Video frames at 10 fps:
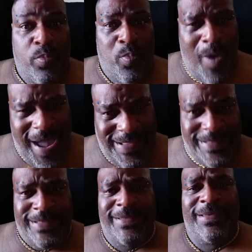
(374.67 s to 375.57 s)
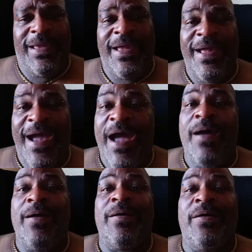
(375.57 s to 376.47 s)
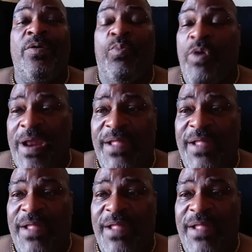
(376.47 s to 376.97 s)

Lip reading: What? When I